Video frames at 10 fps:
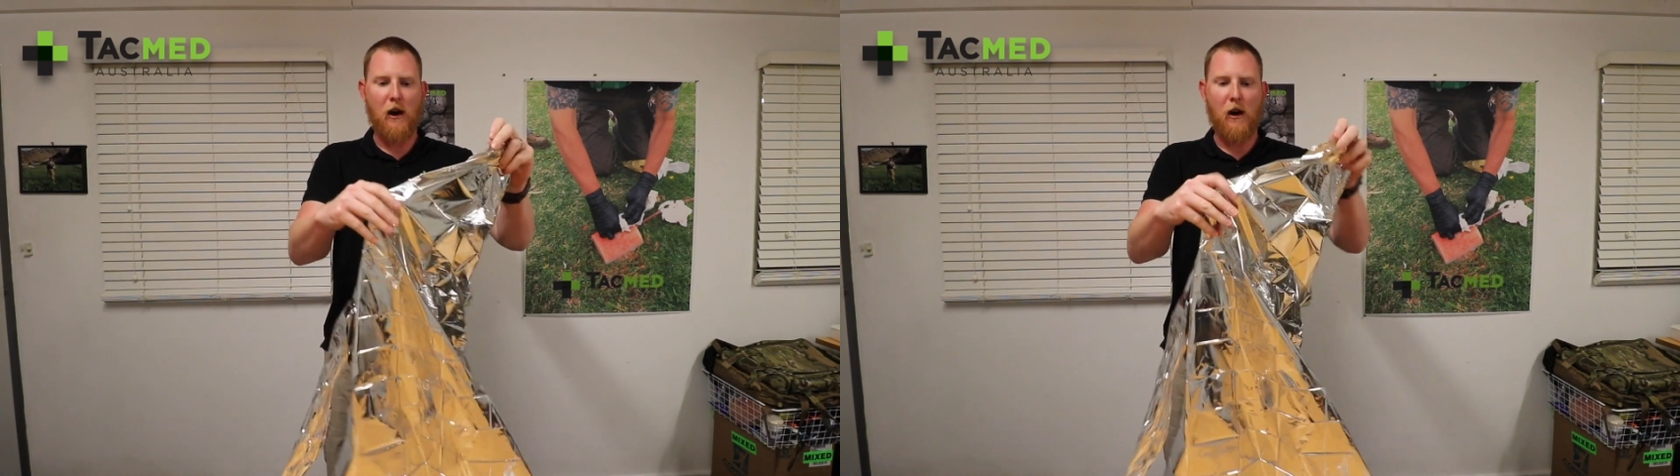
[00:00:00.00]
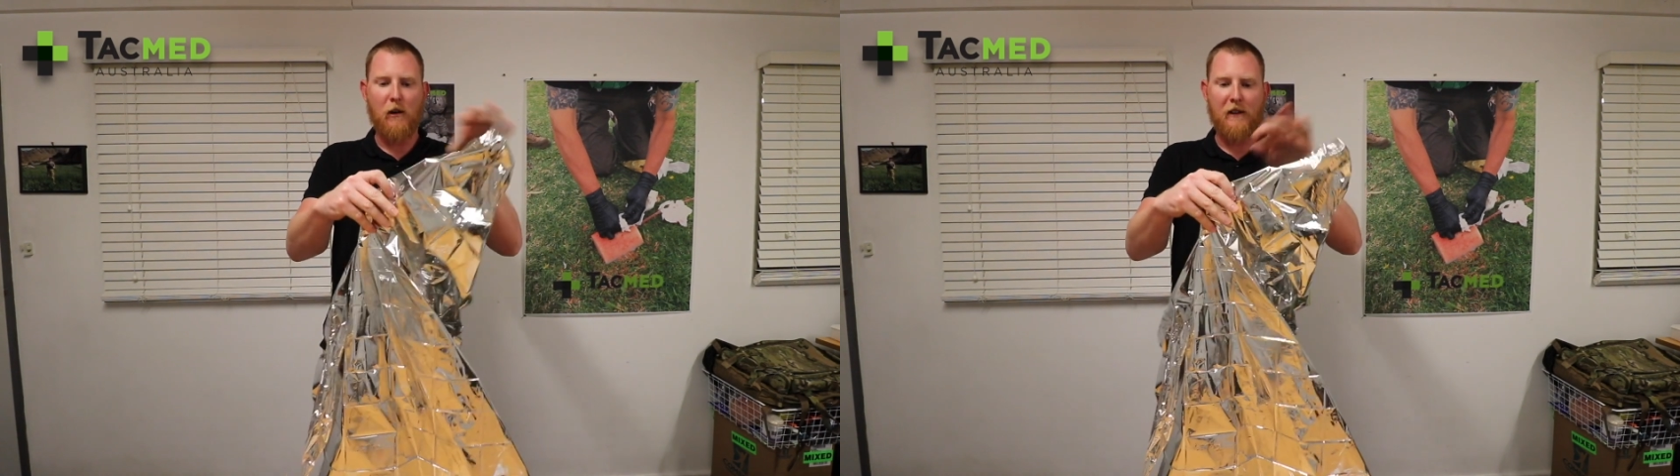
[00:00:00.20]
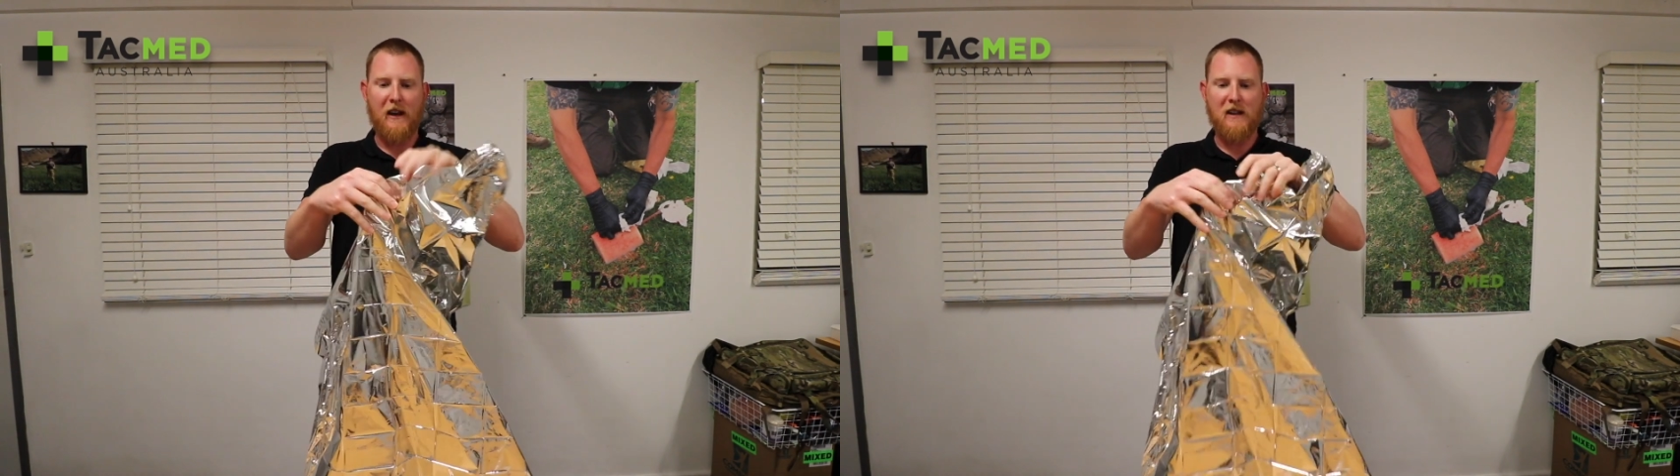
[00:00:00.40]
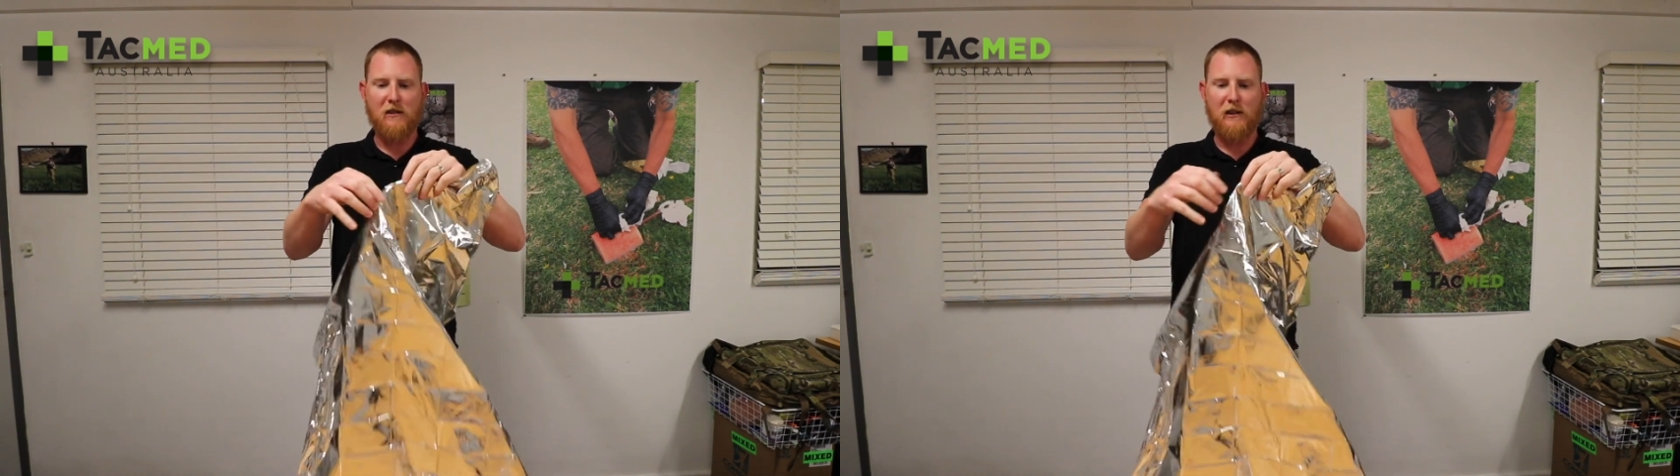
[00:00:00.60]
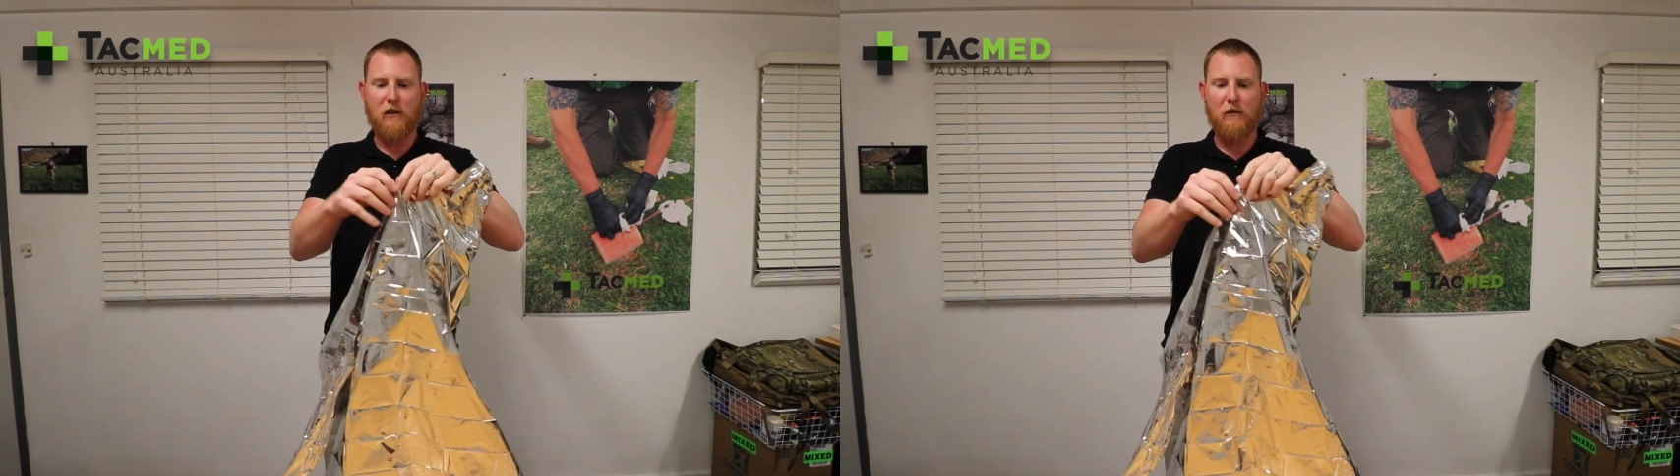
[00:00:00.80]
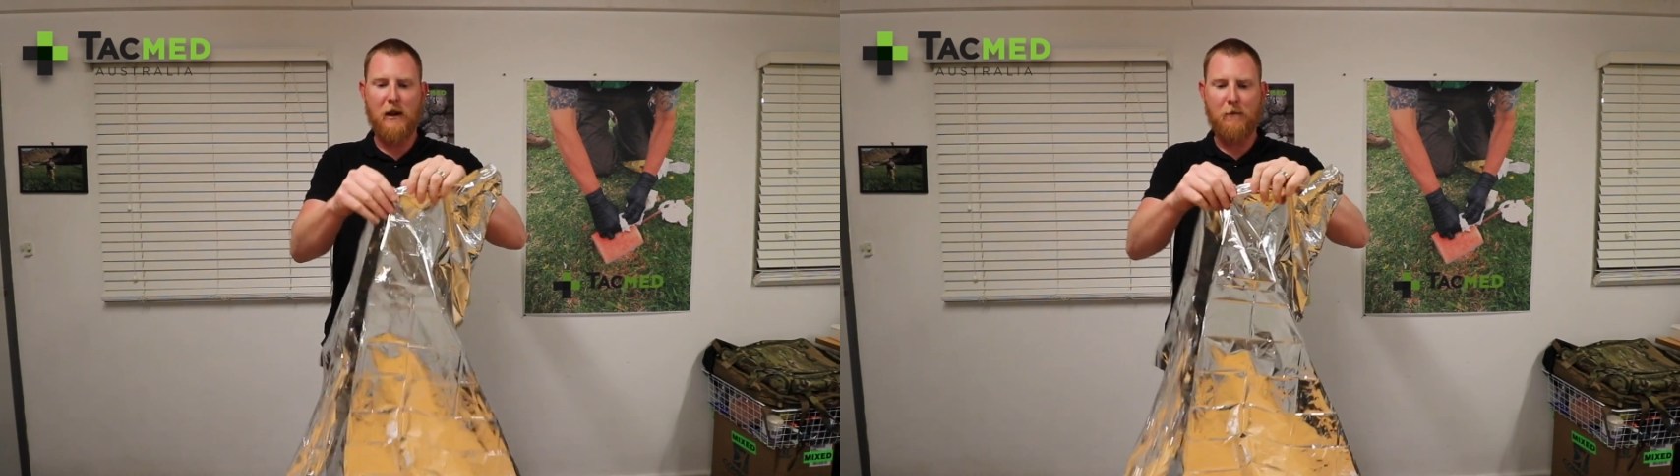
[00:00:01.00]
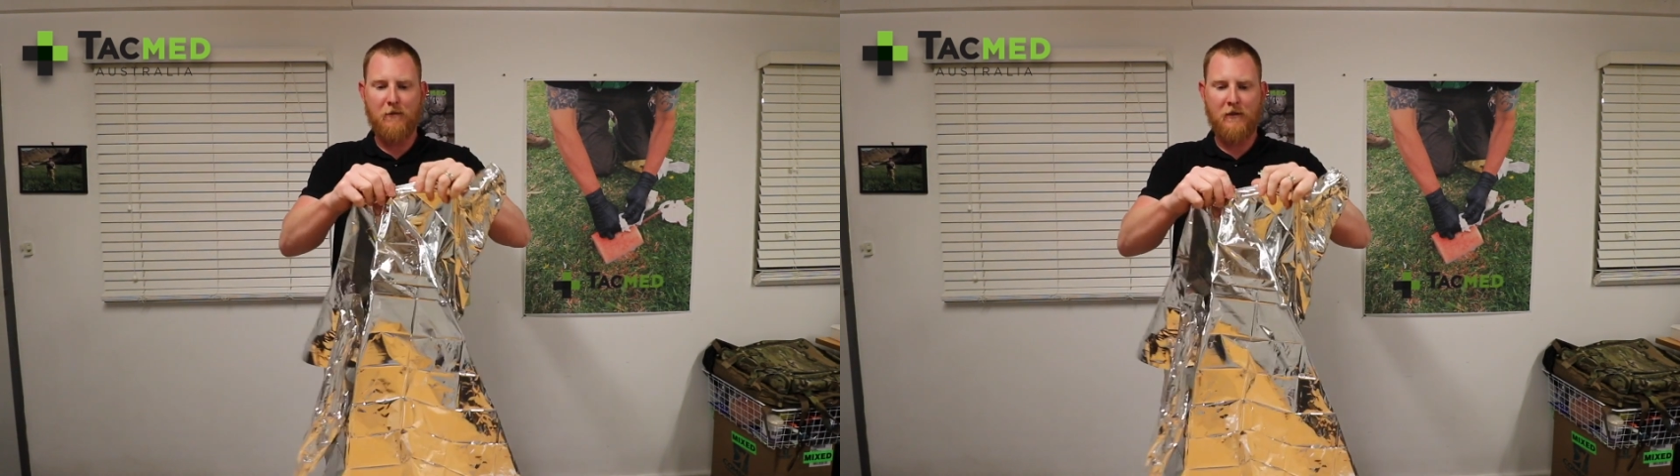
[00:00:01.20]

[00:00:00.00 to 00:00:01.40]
hole in these or a little rip,